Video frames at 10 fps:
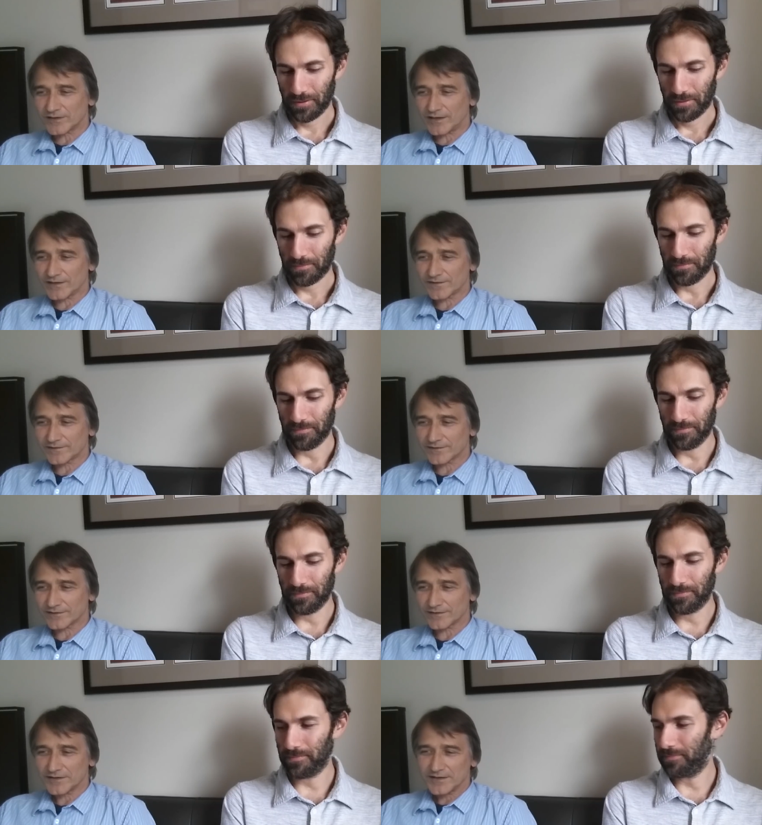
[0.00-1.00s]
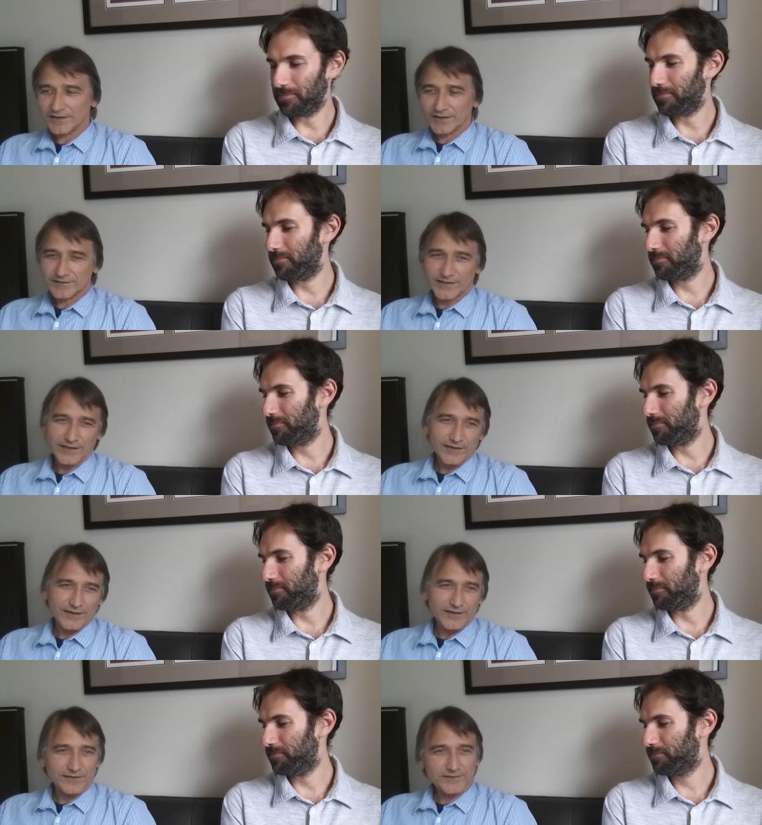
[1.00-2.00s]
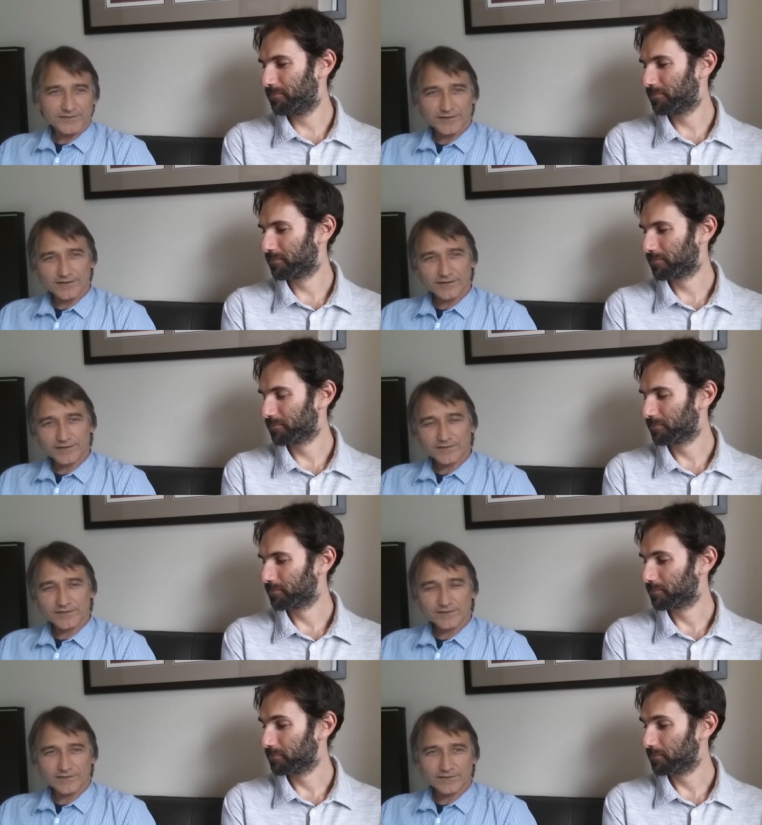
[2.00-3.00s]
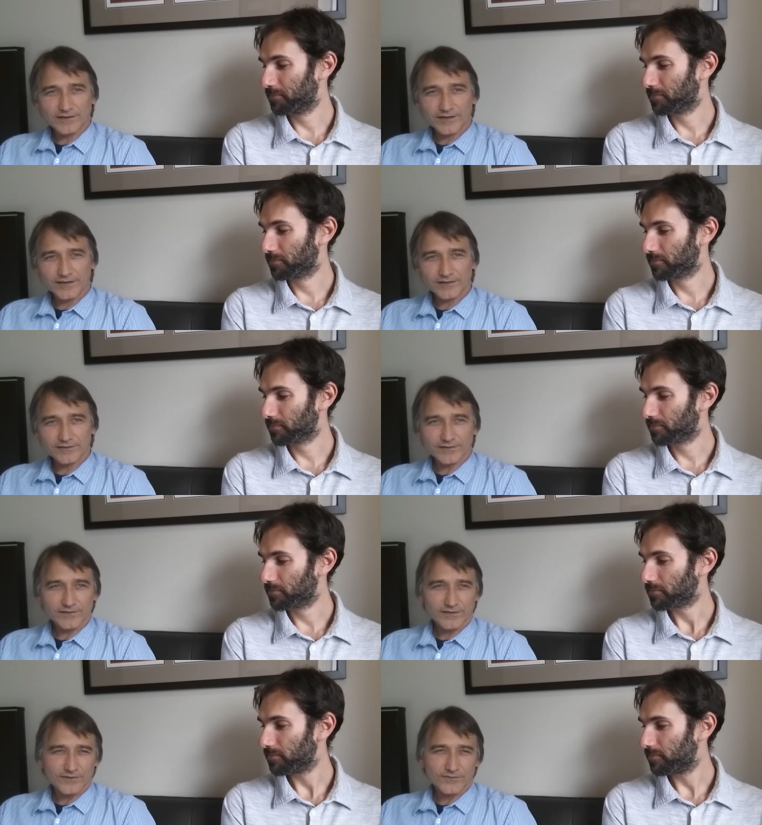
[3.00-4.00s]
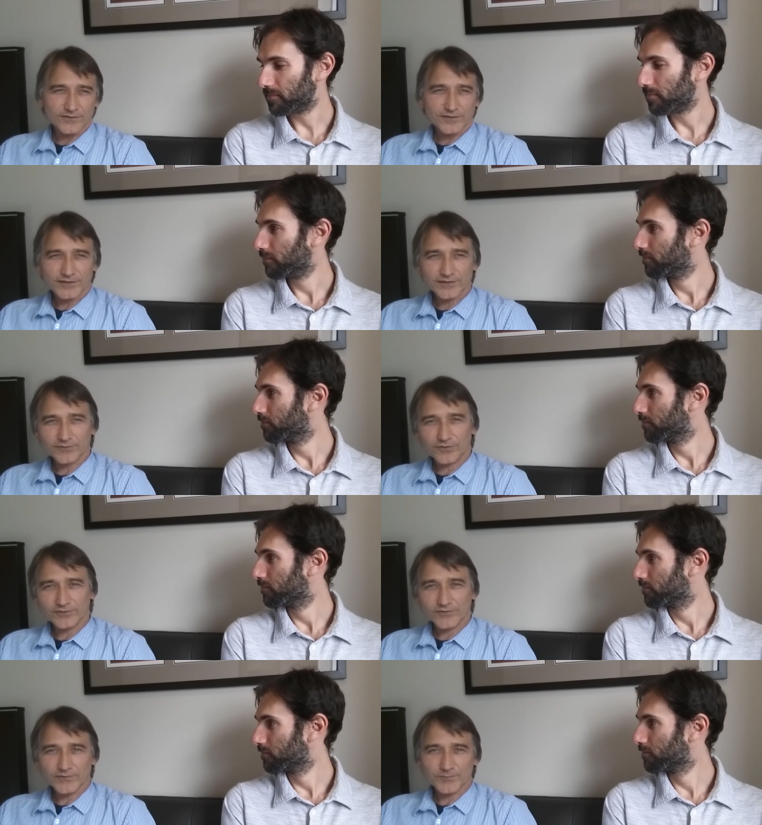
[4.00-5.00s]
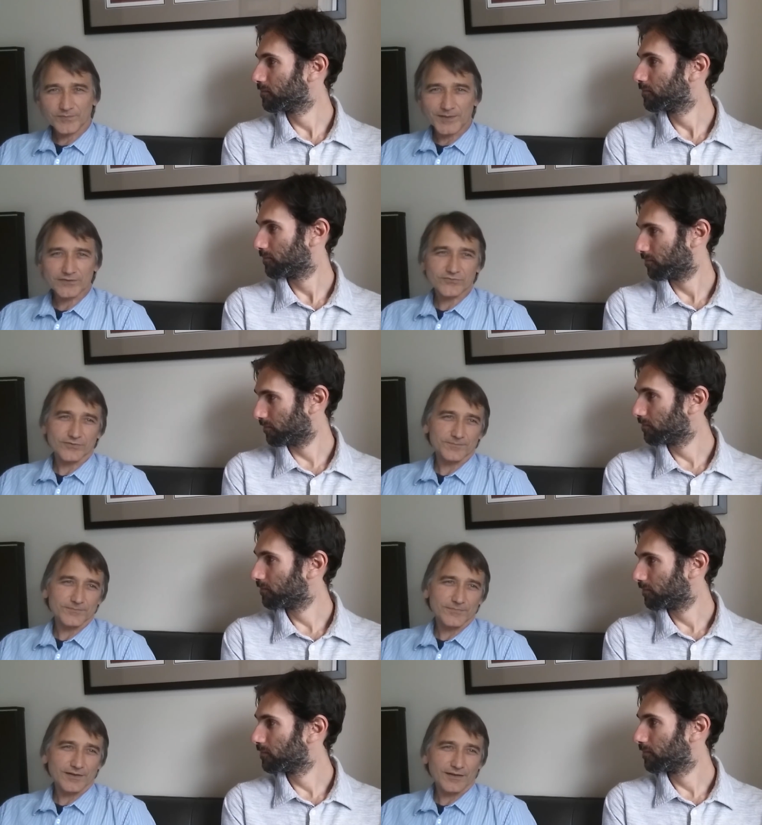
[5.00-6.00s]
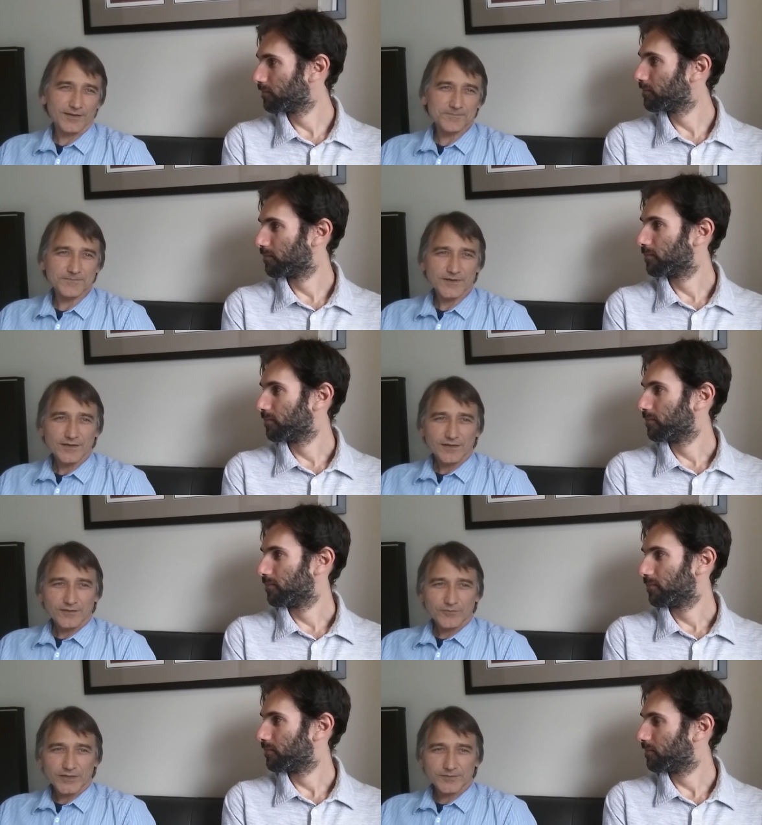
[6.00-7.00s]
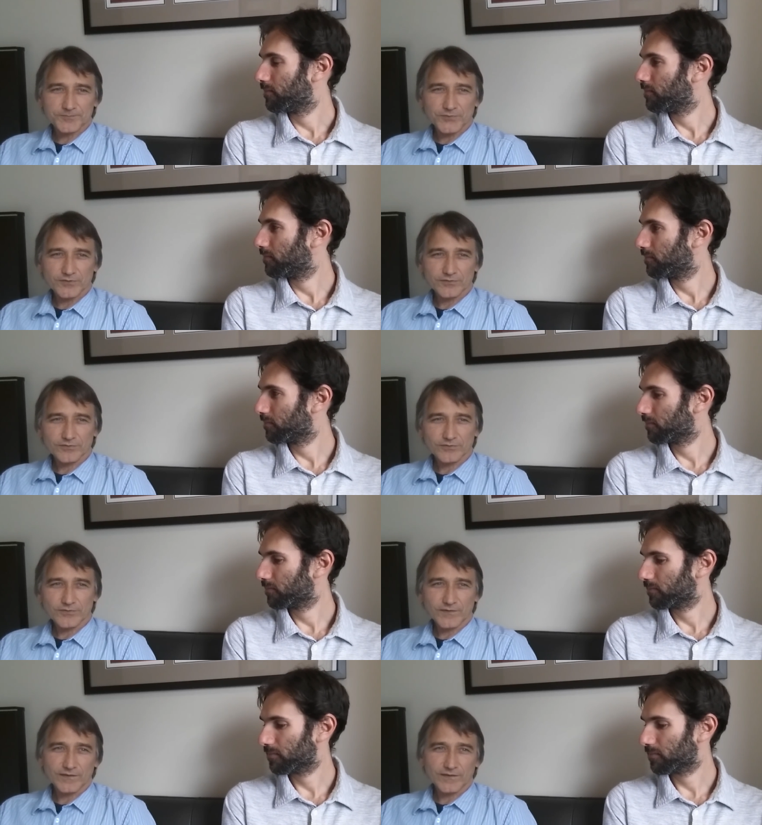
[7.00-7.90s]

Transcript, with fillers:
Speaker 1: last uh, decade, uh, since I discovered the autism spectrum, um, you, you, could